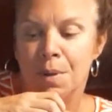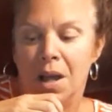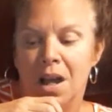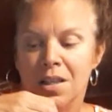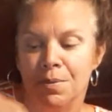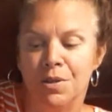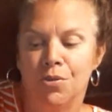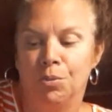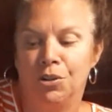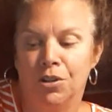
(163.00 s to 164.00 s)
my husband's
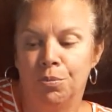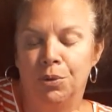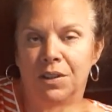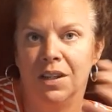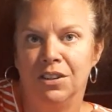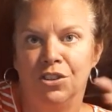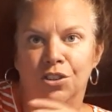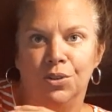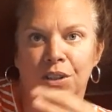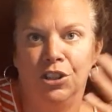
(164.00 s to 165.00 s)
from Europe, we tend to
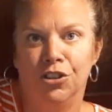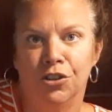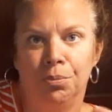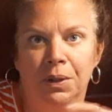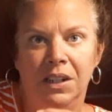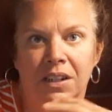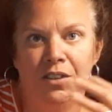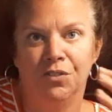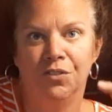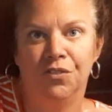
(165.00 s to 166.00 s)
do
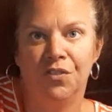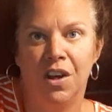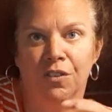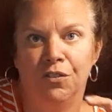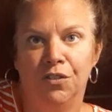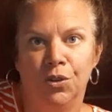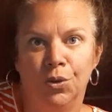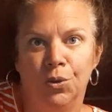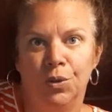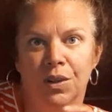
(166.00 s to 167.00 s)
European fun
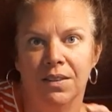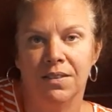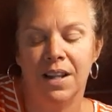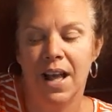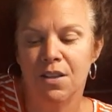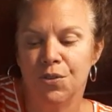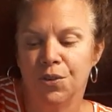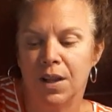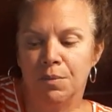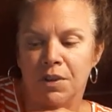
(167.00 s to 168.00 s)
food and snacks
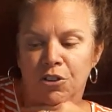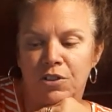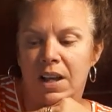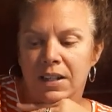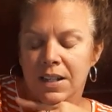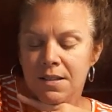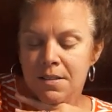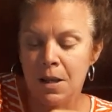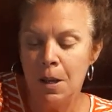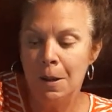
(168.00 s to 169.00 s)
for them in their
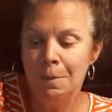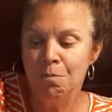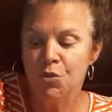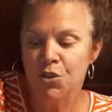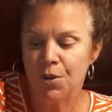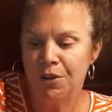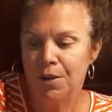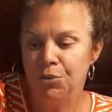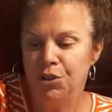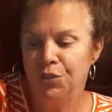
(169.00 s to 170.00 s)
stockings. So I
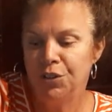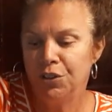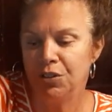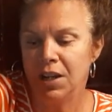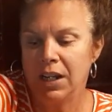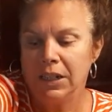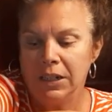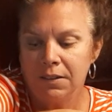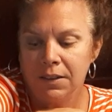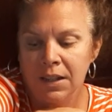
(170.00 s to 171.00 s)
grabbed two for their
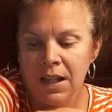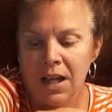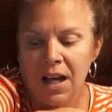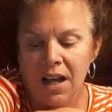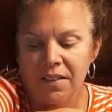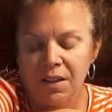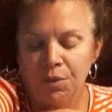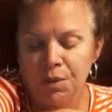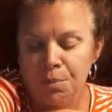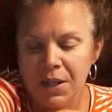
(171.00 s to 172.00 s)
stockings. And then
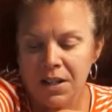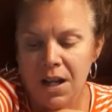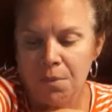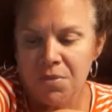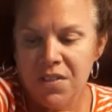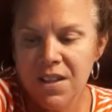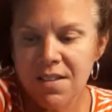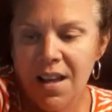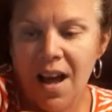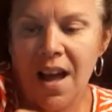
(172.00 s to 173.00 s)
we picked up this.
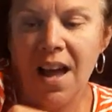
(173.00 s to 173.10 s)
I